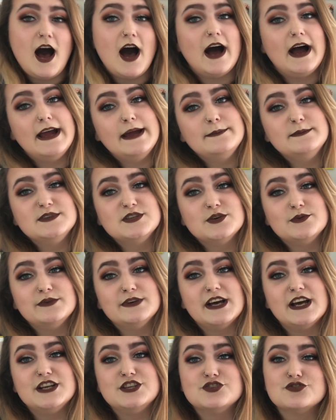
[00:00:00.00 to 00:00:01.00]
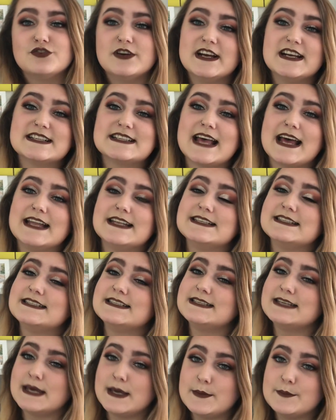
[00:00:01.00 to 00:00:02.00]
I'm doing a tricks and
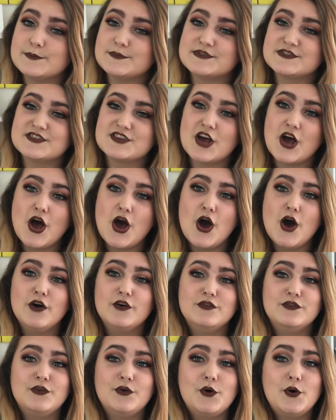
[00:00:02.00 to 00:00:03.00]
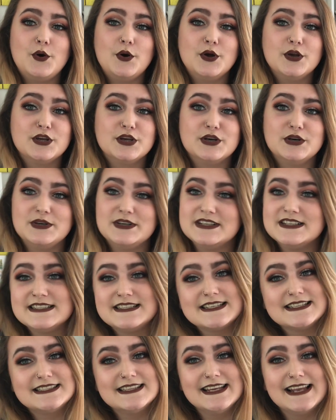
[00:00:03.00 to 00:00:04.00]
tips for your
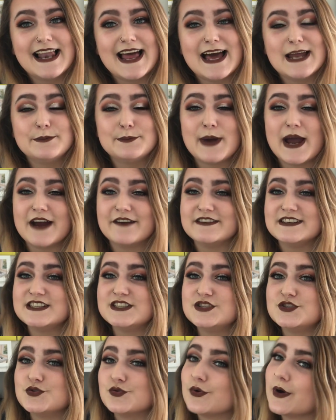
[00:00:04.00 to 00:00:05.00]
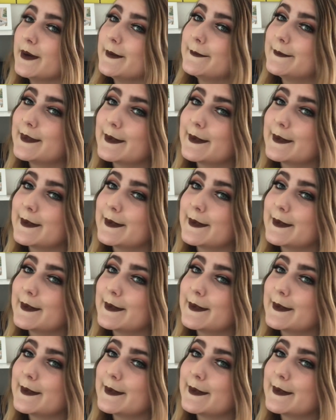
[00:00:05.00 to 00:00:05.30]
Disneyland Paris trip.